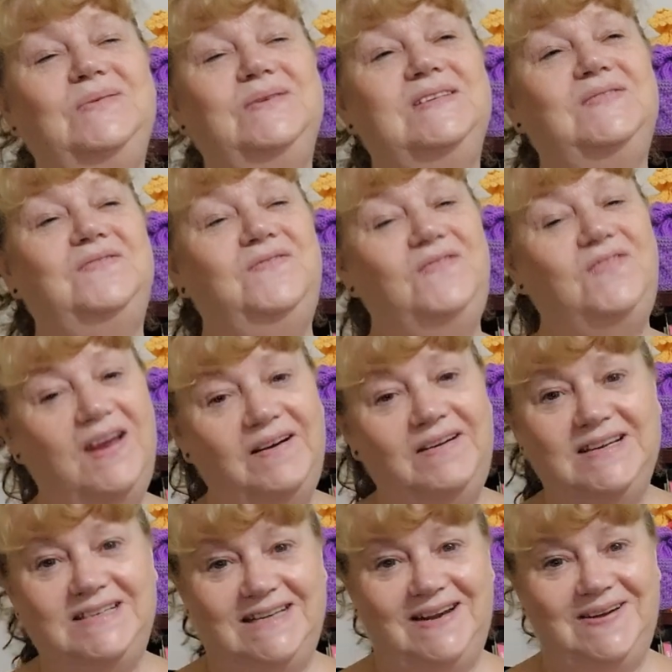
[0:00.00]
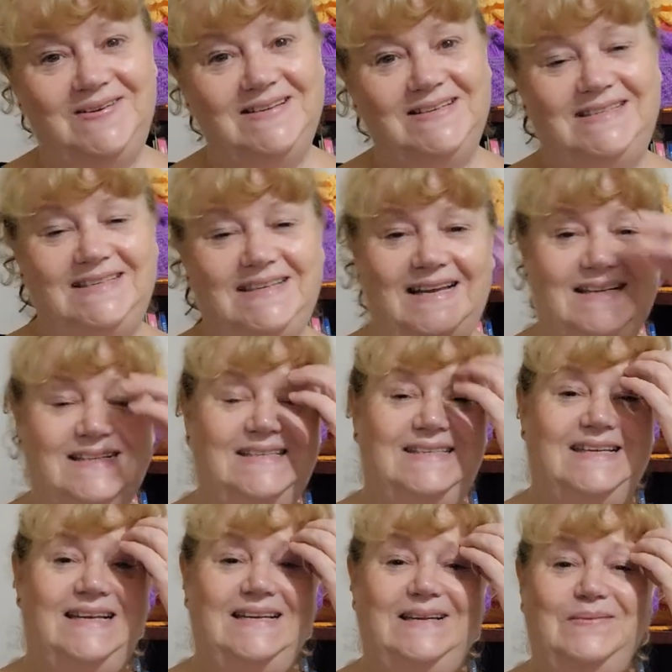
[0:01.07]
was very generous in
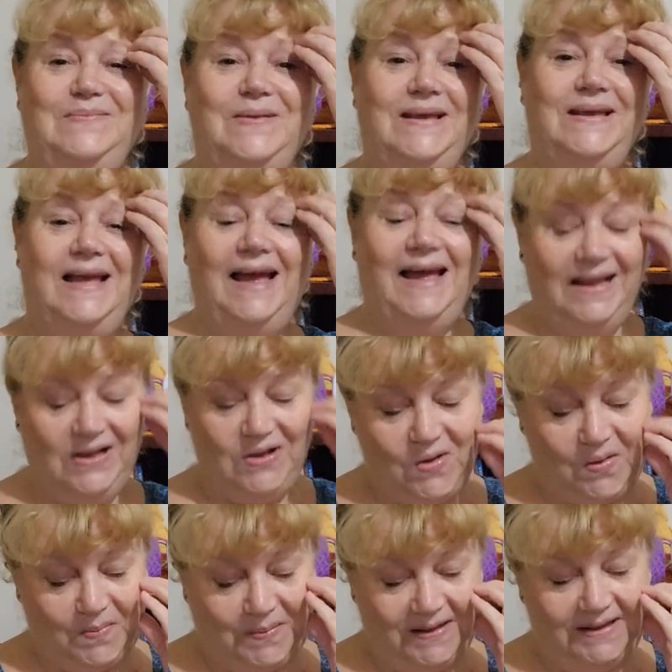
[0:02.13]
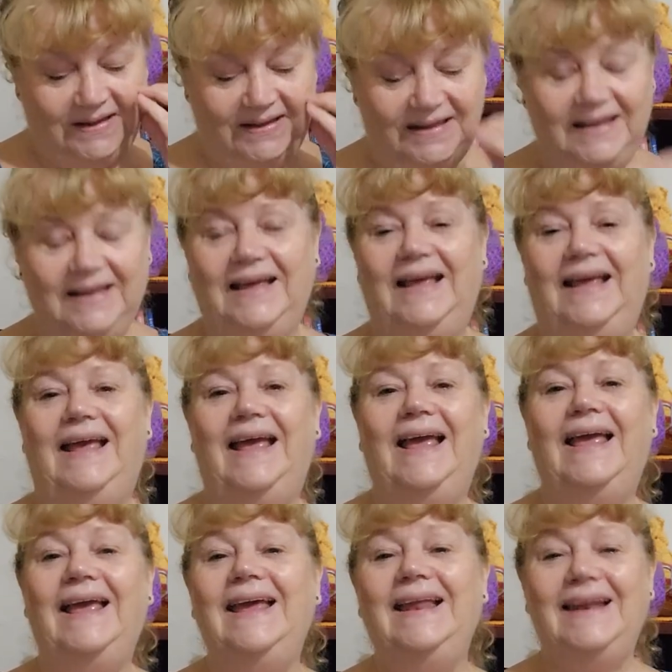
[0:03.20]
sending me a copy.
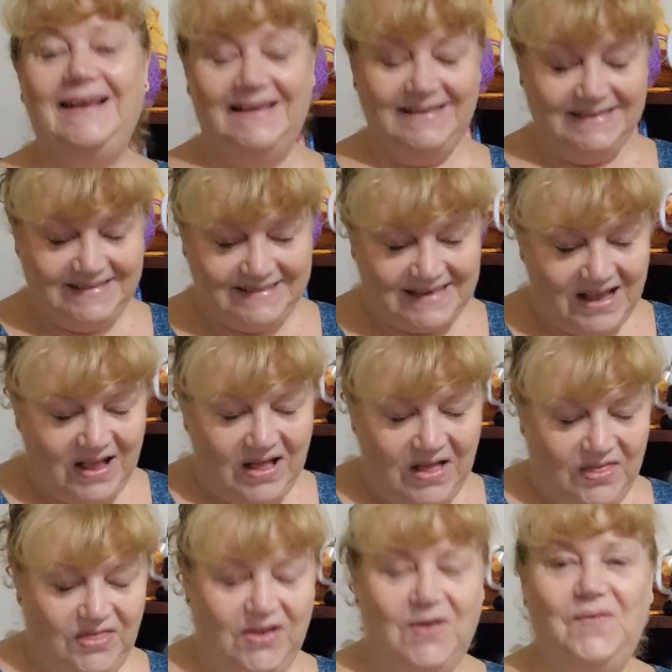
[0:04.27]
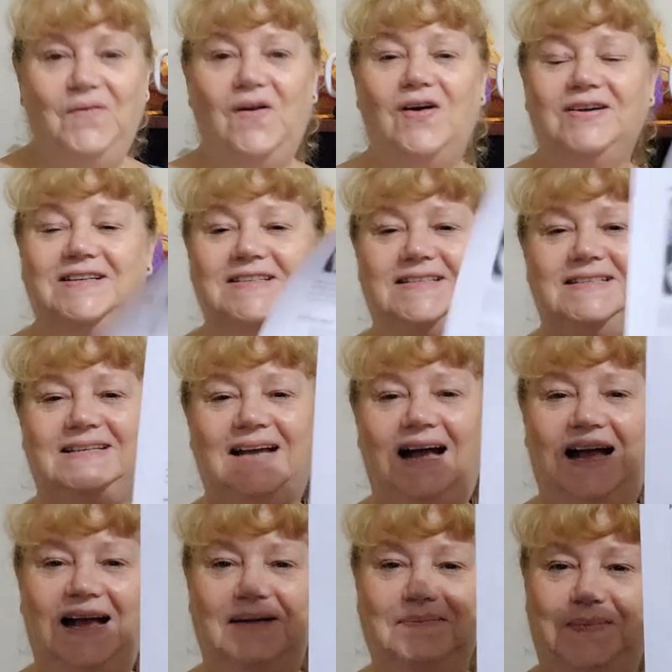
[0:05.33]
It is The
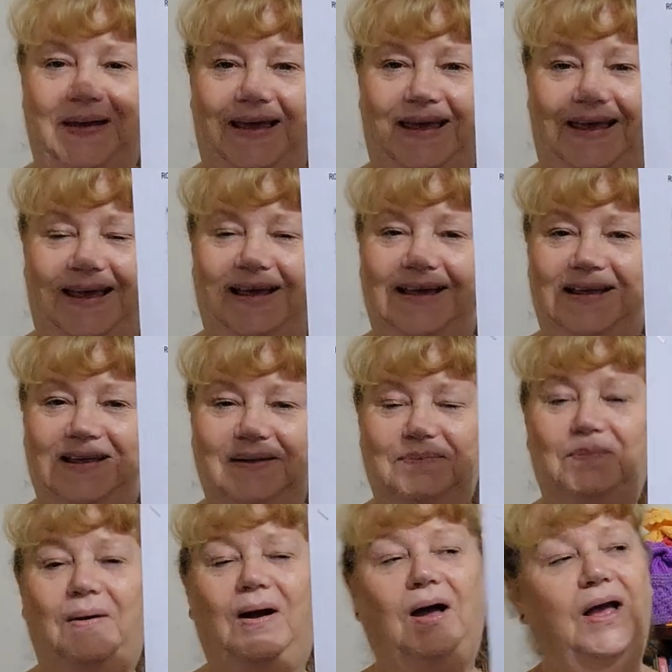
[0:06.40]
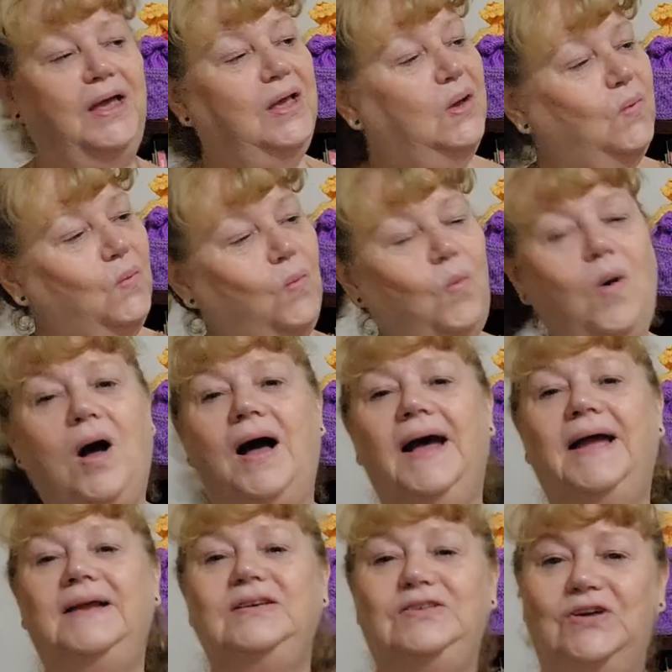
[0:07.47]
Rockstar Bear by
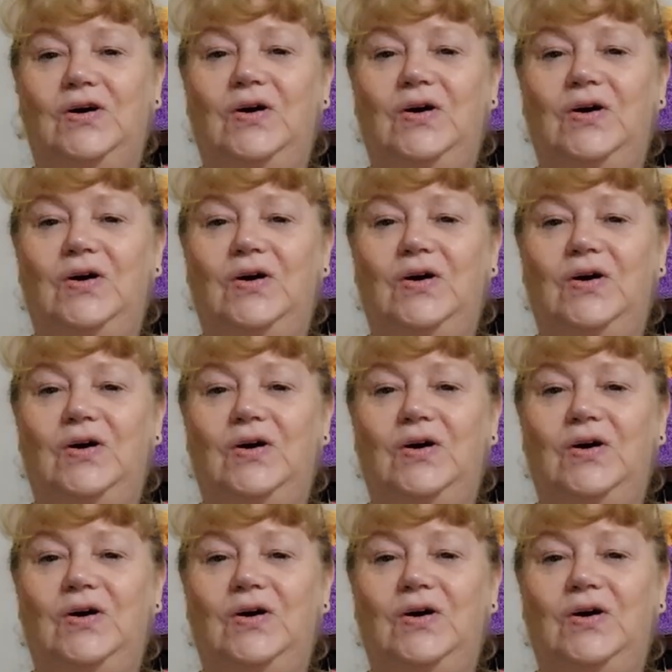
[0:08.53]
Y.O.H